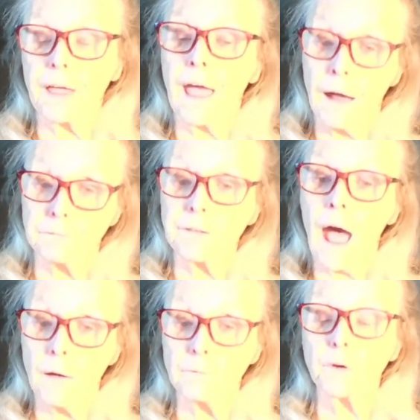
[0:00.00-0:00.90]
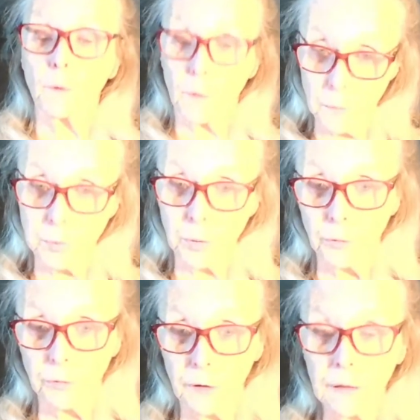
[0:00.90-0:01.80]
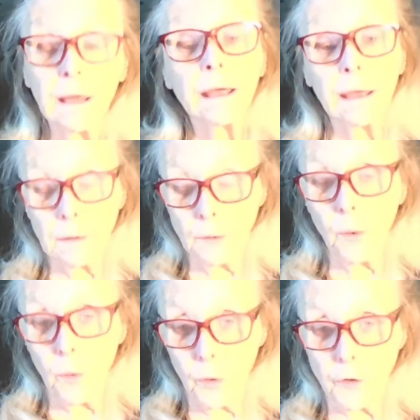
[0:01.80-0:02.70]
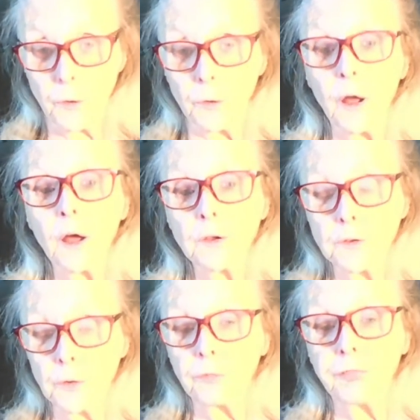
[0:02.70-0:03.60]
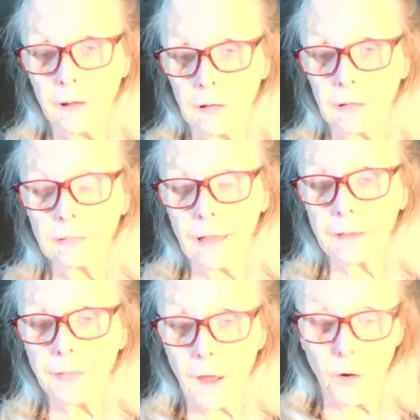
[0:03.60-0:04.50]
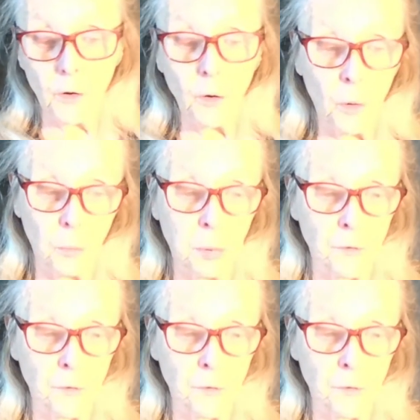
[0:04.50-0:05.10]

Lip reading: They have to have your approval in order to feel like they are a whole